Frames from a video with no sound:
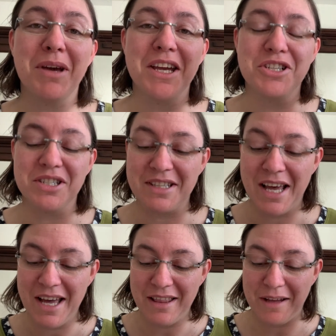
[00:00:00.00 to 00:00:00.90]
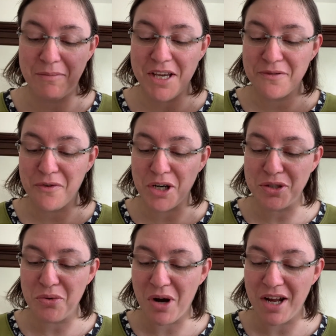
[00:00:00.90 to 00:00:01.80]
pages. That makes for
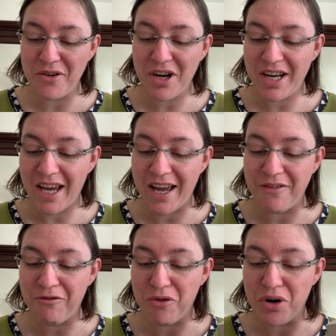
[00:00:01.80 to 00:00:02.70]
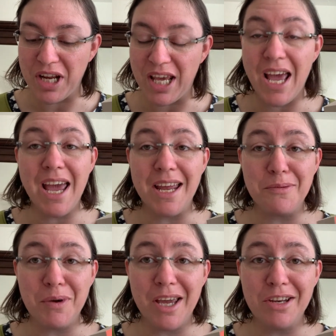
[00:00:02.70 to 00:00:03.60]

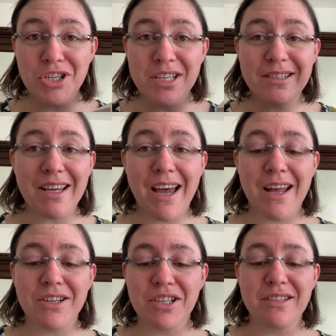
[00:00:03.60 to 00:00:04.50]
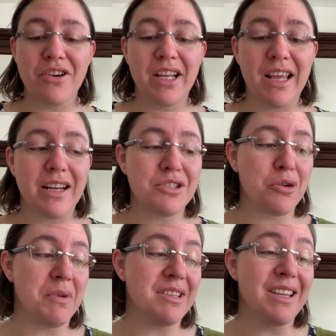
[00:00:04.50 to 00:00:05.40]
248 pages. And considering that it took
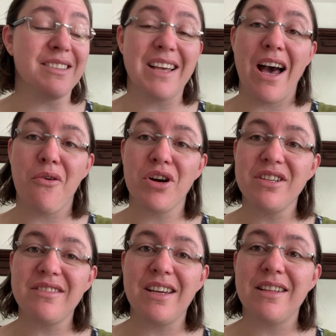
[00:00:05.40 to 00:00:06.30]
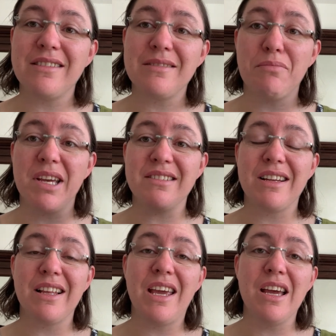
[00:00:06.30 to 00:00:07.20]
me six hours, it's
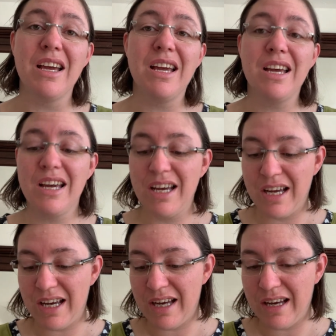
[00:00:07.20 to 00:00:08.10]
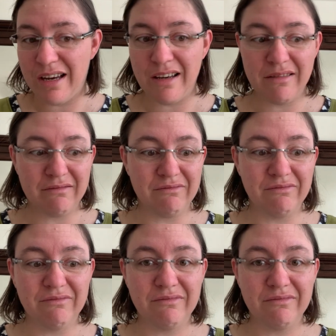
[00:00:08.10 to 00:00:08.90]
basically um,